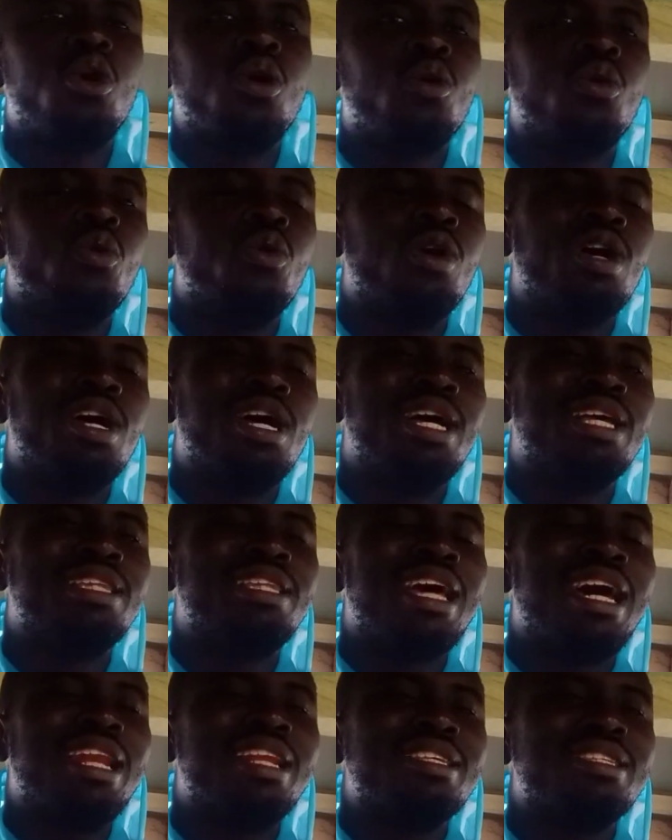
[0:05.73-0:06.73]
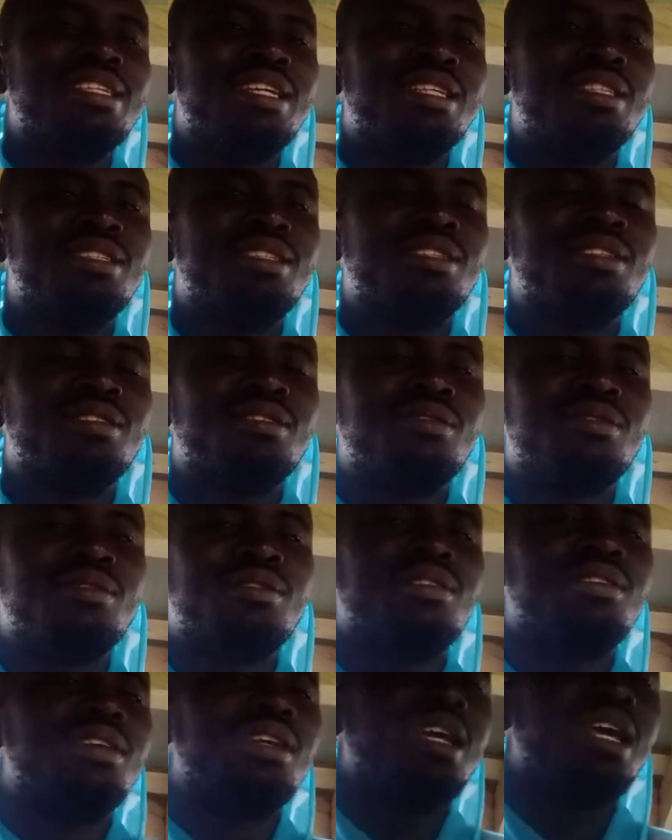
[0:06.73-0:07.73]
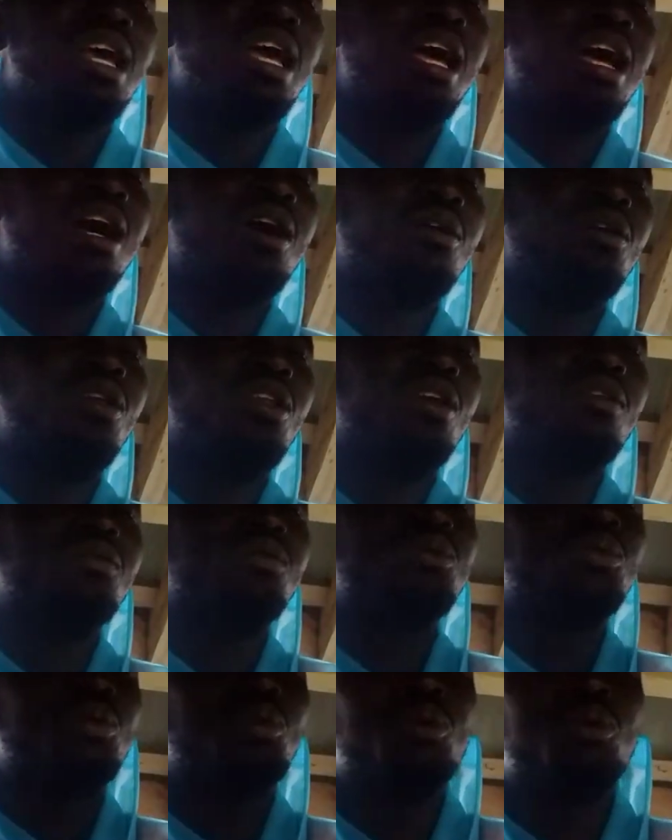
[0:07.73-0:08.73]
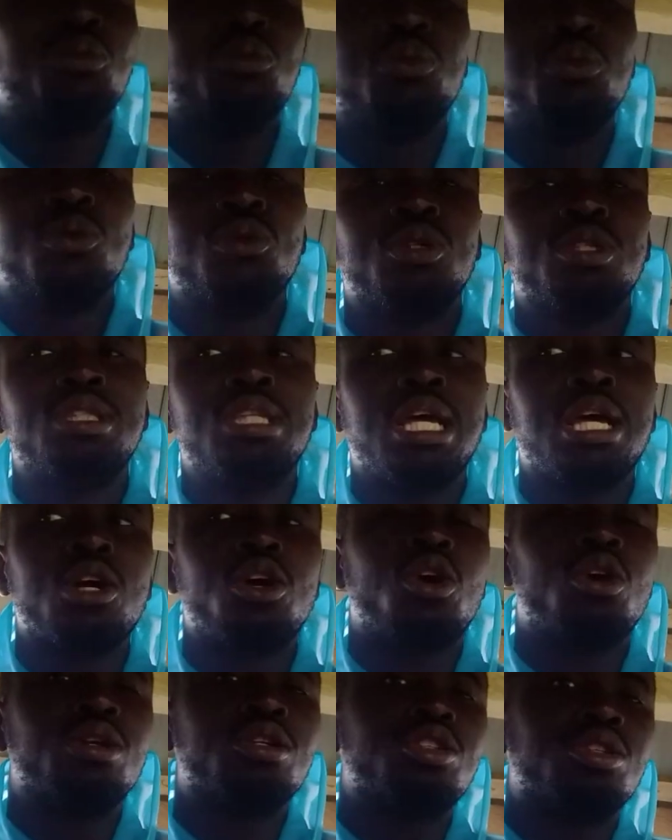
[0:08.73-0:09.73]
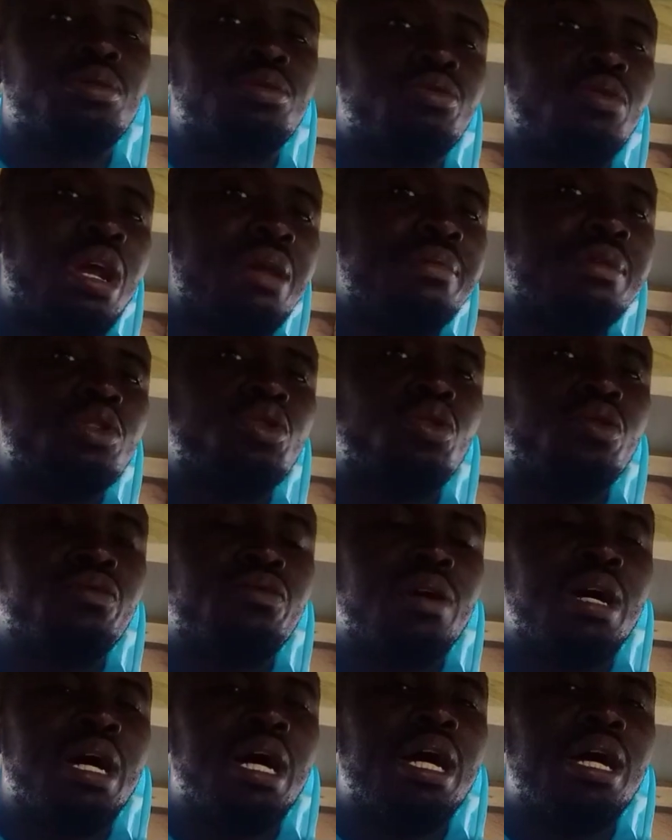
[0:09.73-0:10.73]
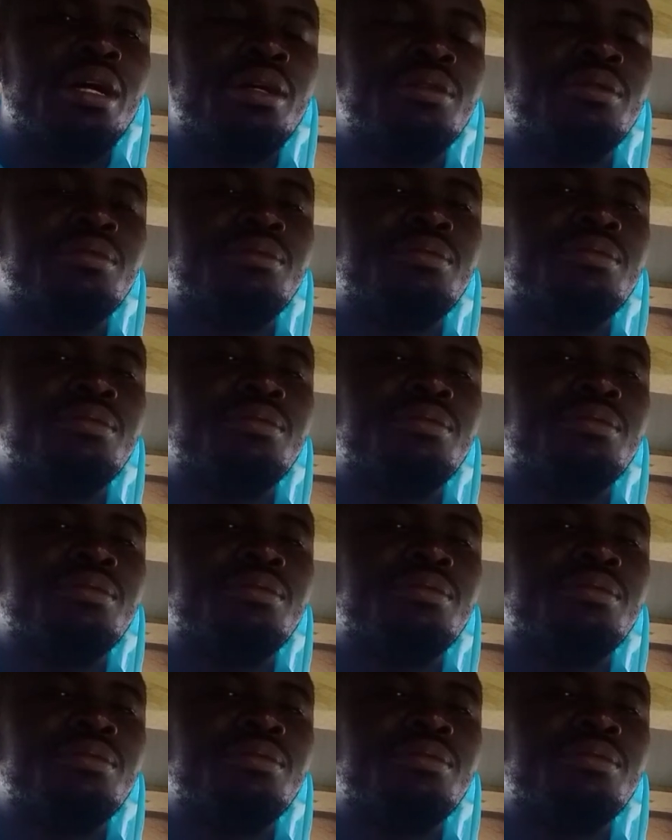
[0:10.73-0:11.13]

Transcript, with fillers: echo and that is it i would love to thank all the subscribers so far